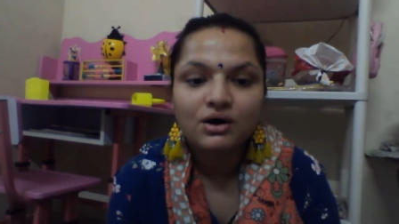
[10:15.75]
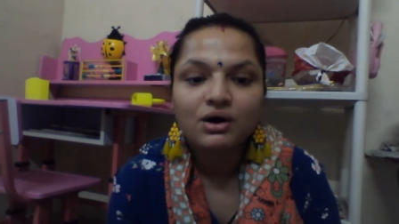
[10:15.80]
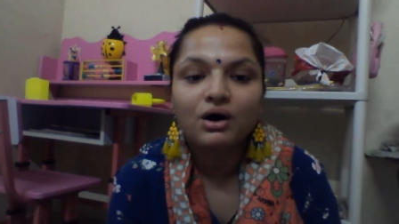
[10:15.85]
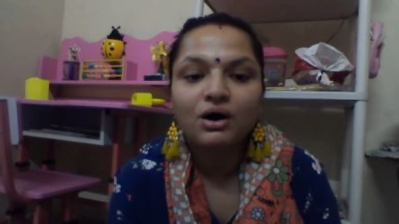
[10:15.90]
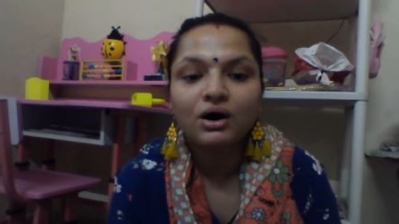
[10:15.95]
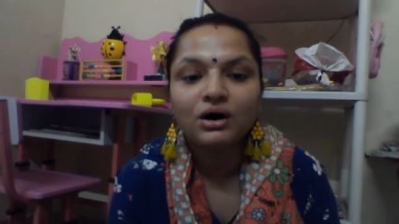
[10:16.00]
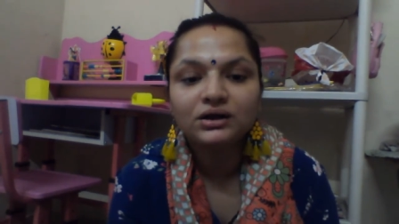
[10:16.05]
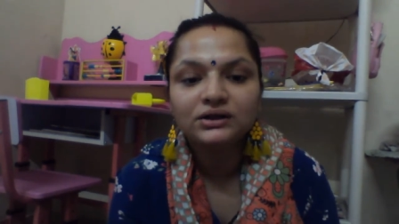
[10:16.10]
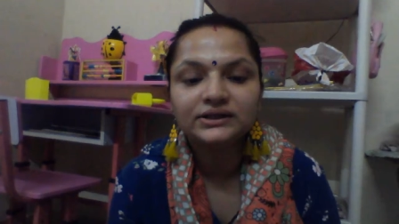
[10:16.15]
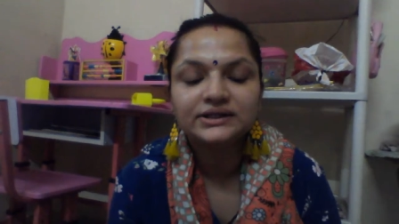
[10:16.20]

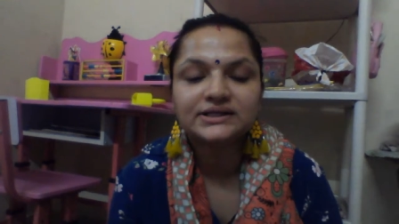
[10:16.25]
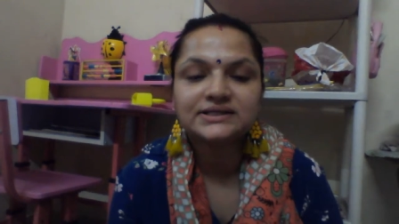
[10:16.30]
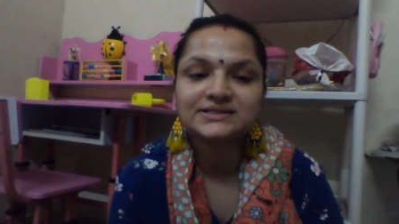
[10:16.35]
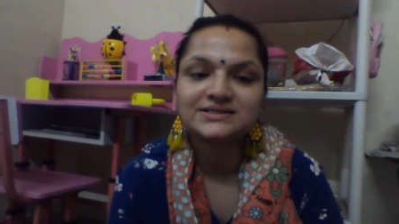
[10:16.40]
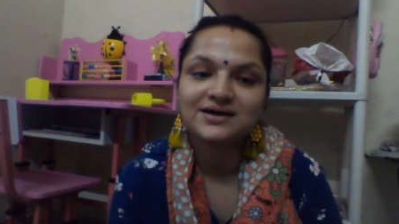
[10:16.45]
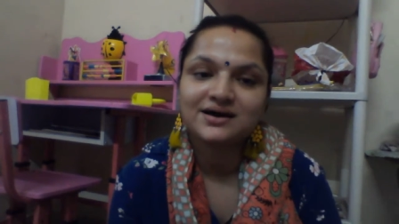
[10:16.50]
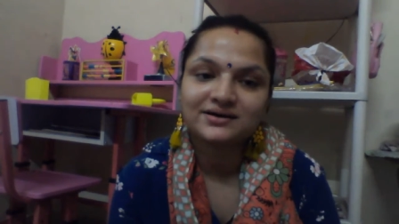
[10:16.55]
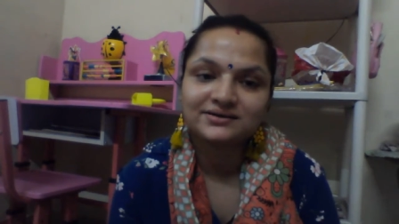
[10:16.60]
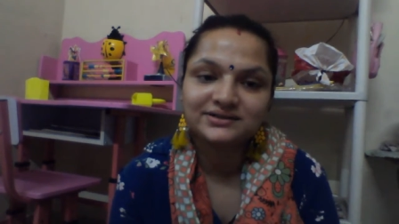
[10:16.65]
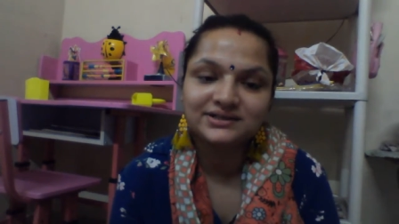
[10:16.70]
All
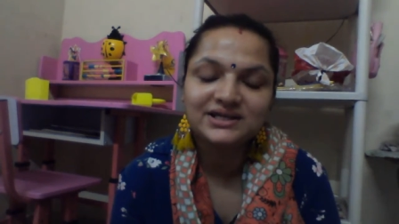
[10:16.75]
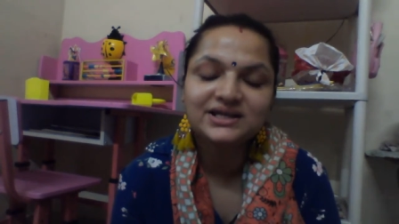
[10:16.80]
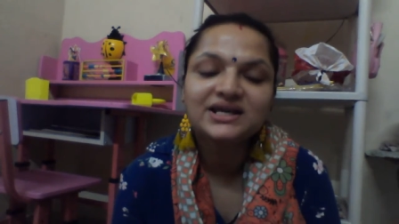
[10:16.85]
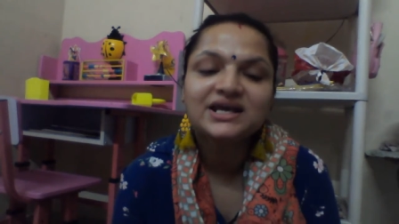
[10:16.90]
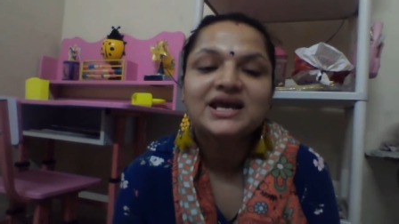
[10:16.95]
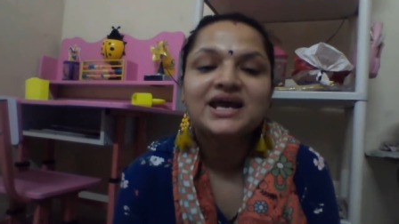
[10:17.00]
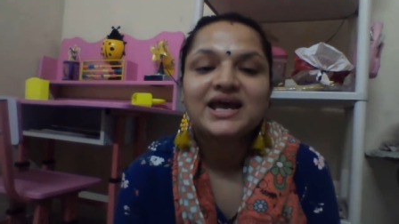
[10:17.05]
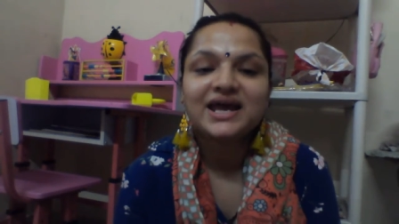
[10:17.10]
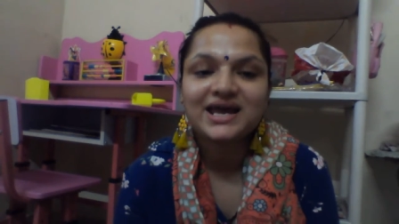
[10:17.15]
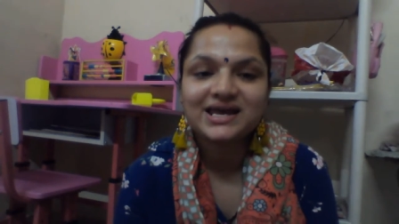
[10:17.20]
these are the
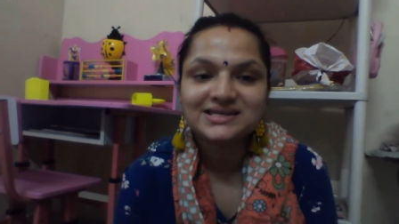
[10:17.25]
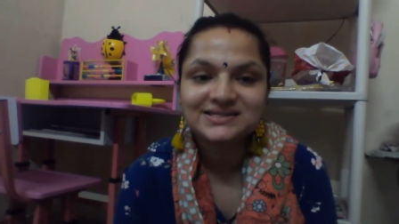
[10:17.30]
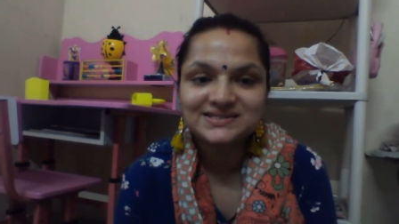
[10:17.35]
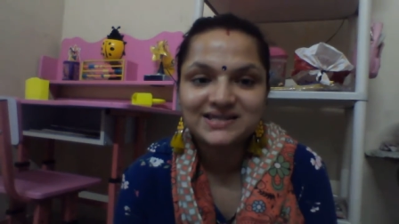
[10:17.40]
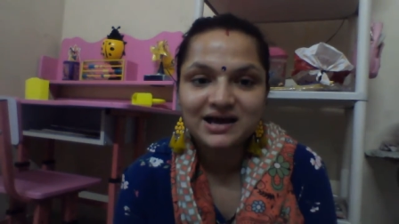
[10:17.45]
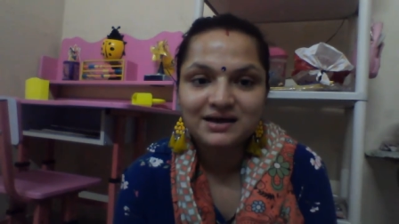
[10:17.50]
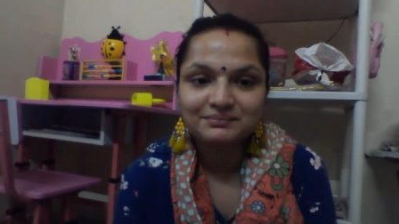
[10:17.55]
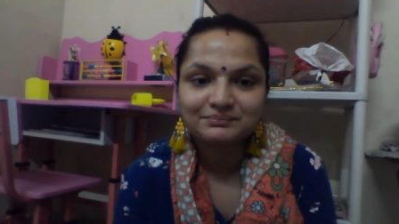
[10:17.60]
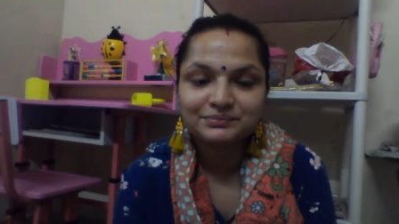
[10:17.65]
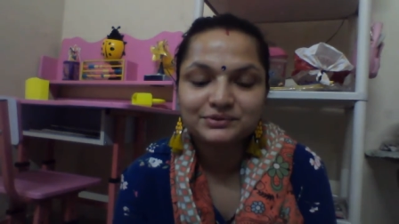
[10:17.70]

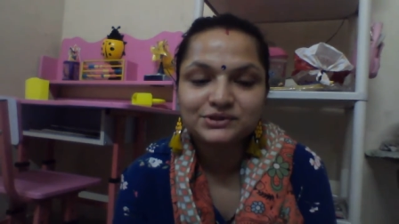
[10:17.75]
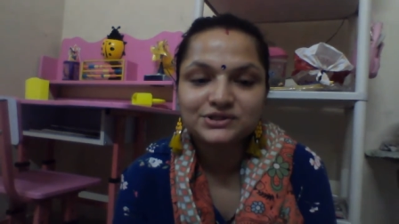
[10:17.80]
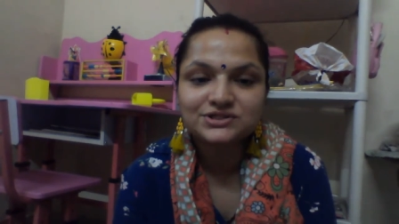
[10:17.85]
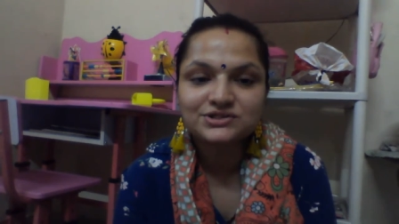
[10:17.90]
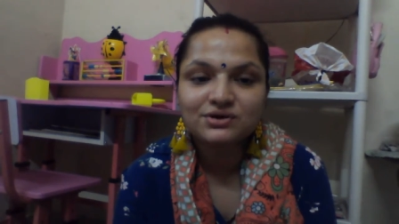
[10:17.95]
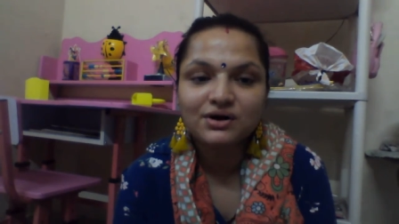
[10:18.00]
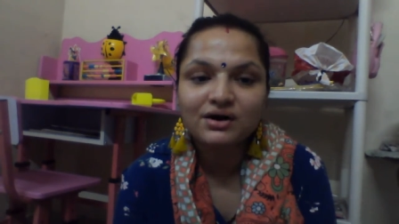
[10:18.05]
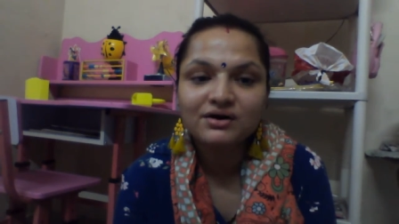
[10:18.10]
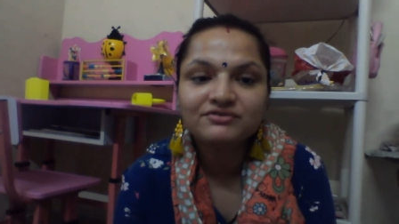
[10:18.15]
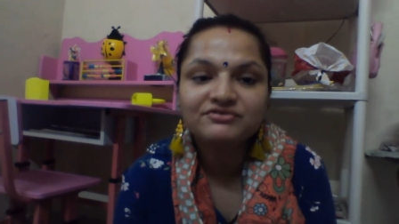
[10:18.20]

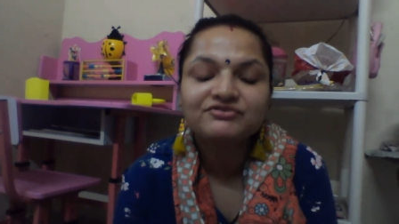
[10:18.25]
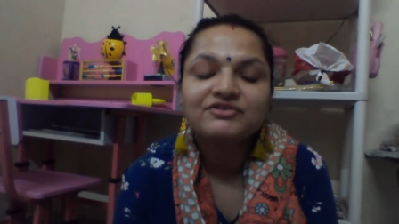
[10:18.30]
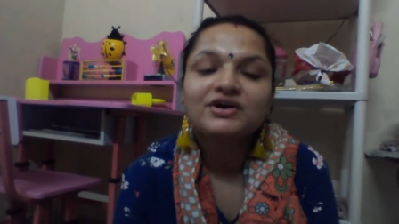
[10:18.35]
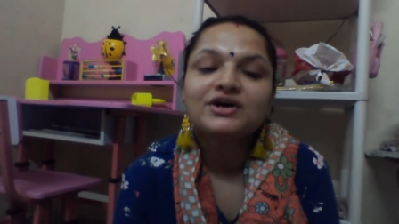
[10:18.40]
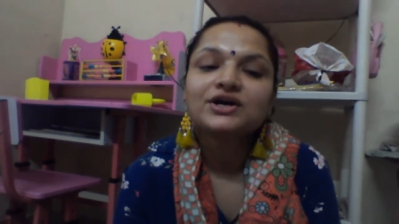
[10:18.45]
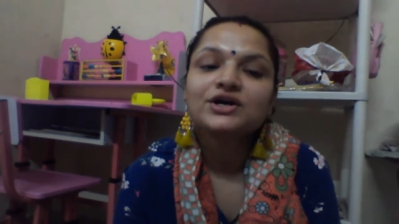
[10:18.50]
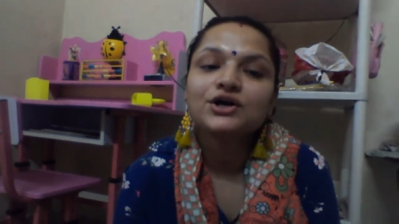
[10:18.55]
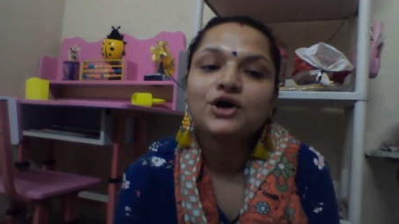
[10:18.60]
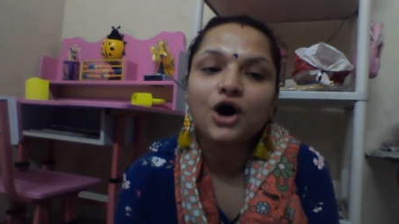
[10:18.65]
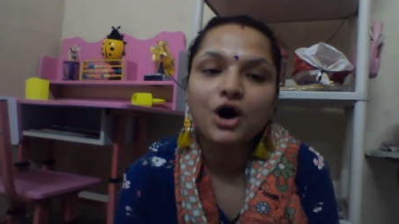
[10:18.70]
examples of
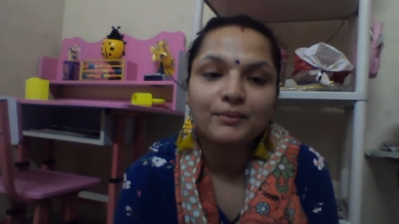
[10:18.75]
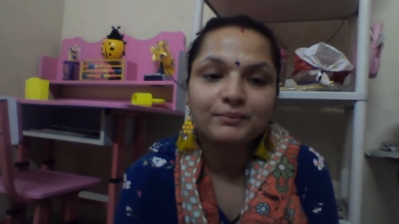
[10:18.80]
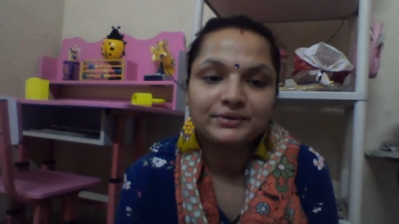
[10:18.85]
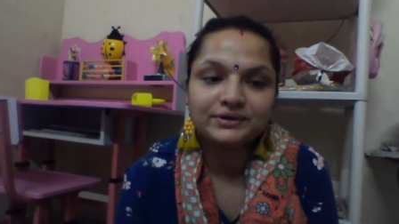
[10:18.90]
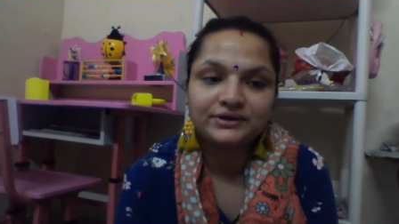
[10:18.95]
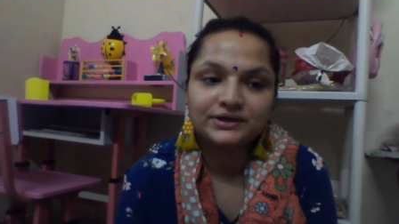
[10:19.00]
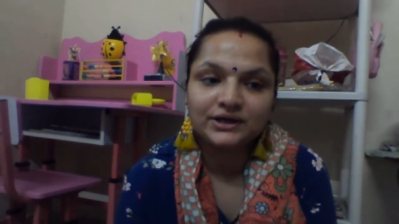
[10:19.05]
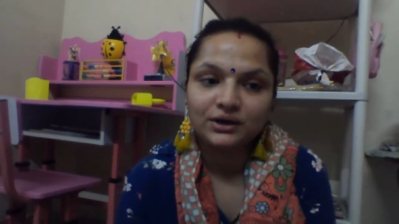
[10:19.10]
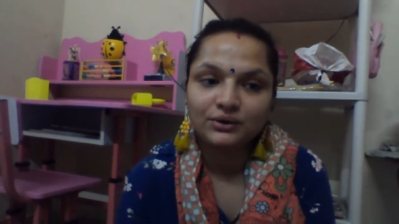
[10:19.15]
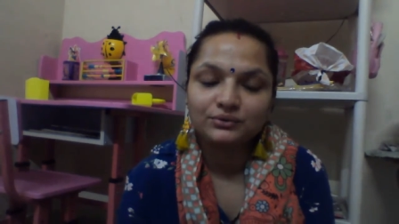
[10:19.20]

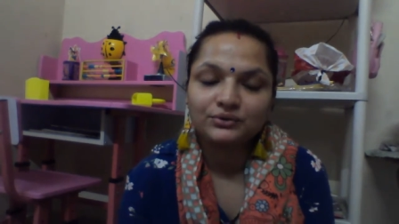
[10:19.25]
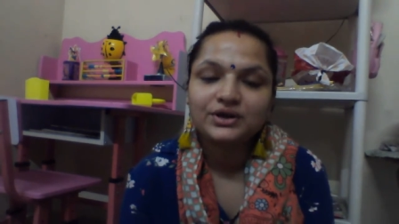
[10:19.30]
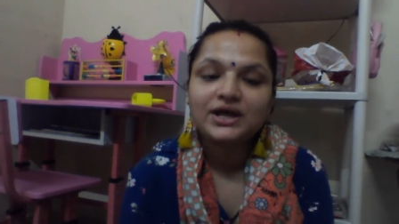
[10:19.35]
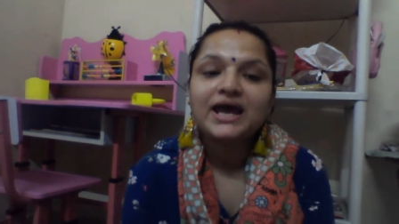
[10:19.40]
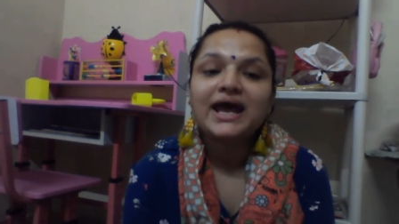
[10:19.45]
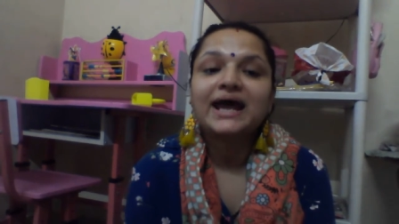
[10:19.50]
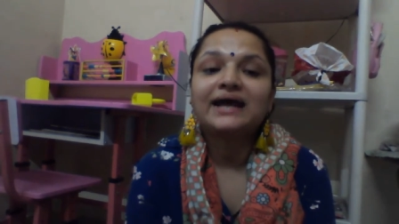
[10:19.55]
common noun.